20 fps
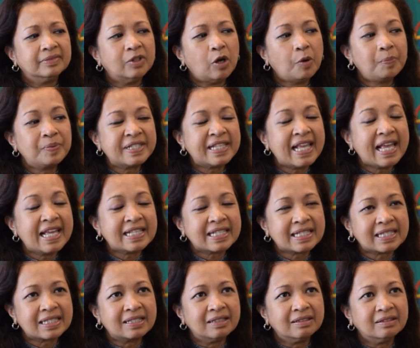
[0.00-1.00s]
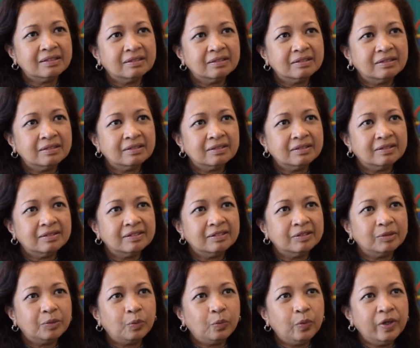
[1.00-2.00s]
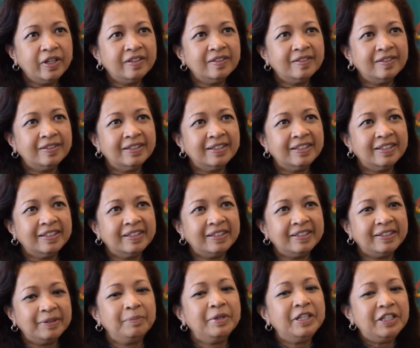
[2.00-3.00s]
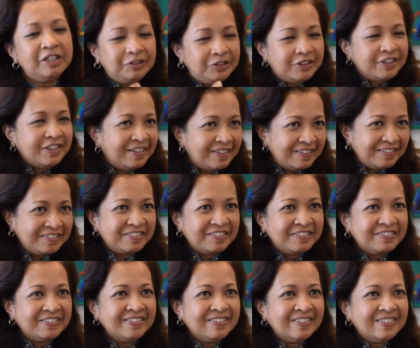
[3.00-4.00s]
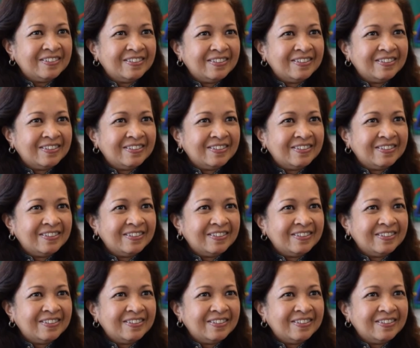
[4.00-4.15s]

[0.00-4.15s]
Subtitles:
obsessed with the minutiae, you know.